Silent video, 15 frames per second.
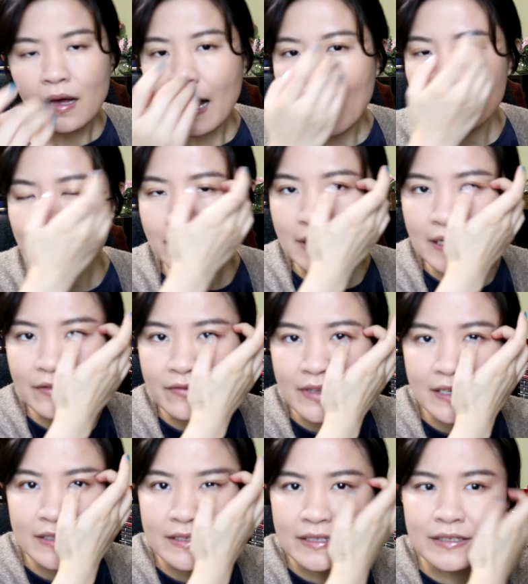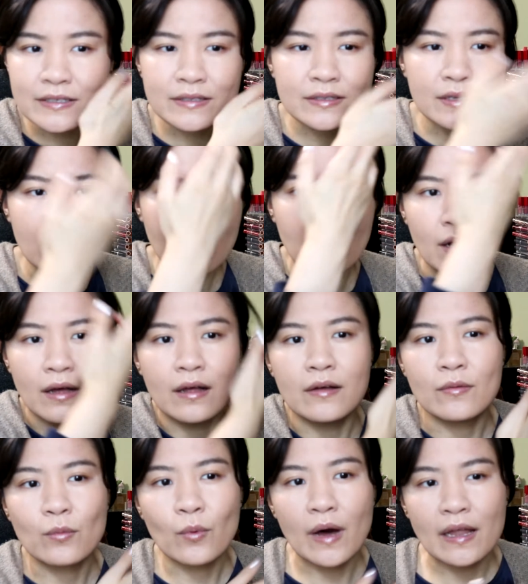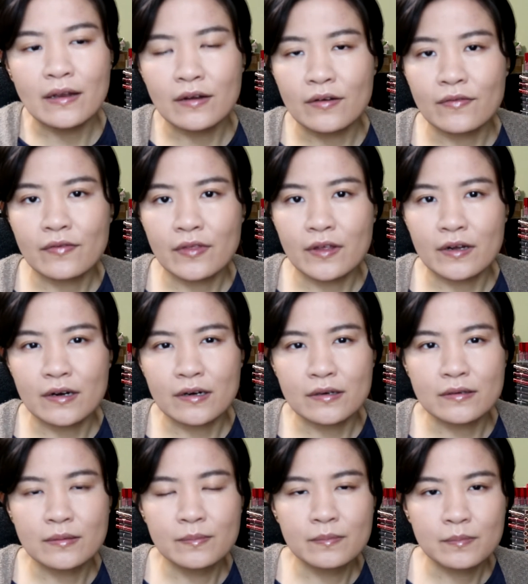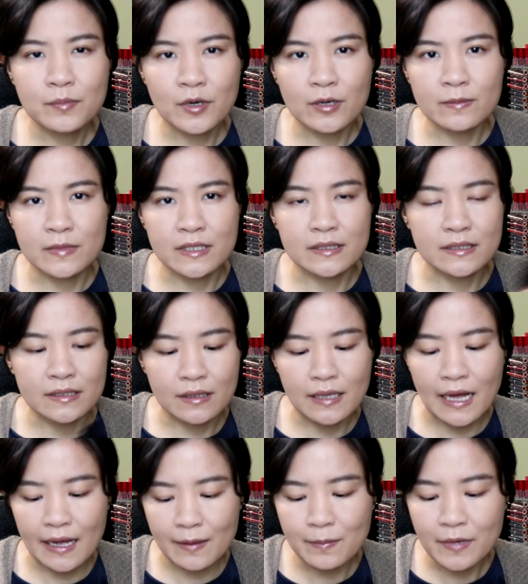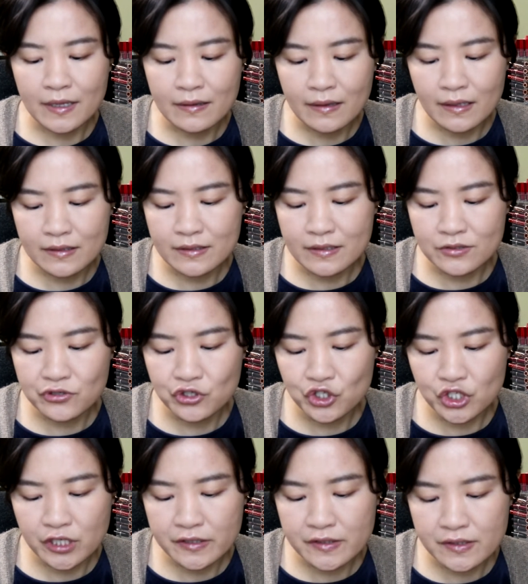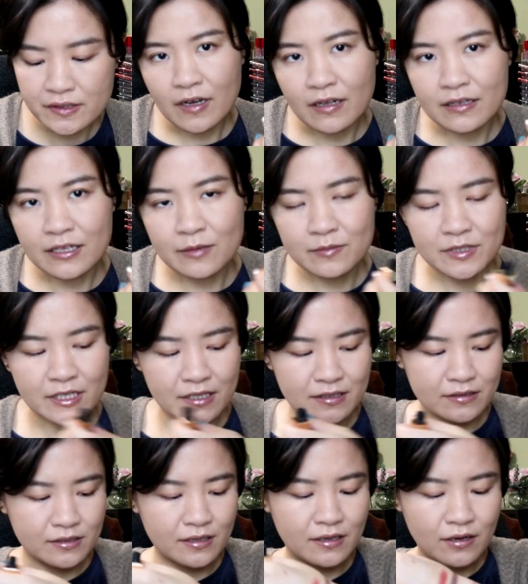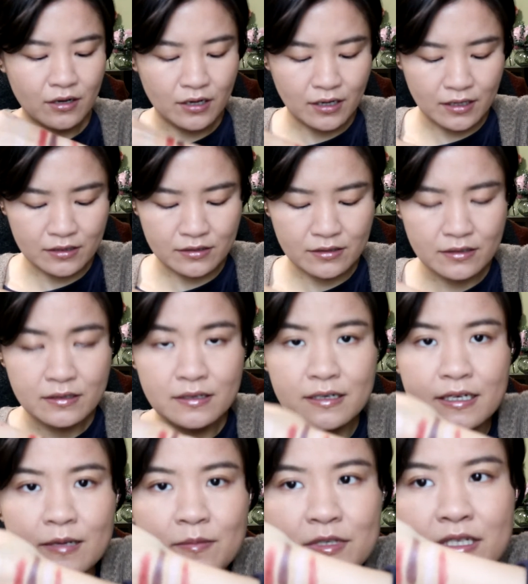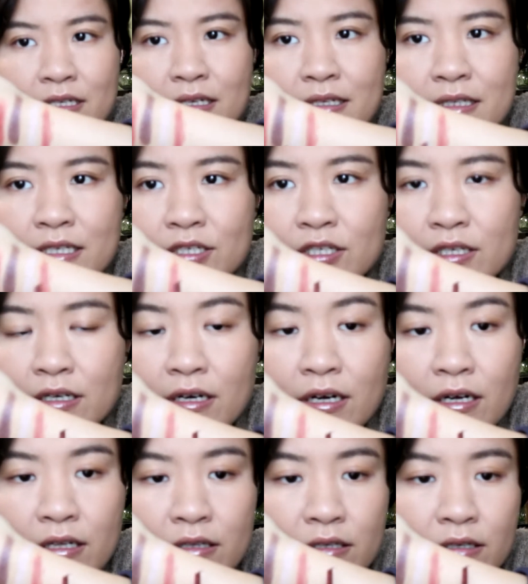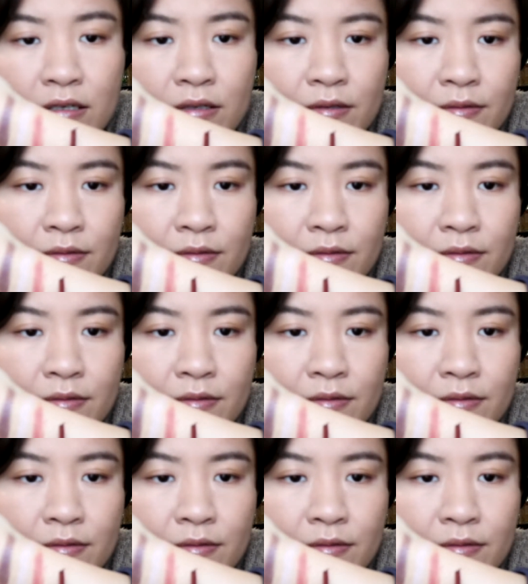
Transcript: I believe this is one of their permanent line, but this is just a limited edition color.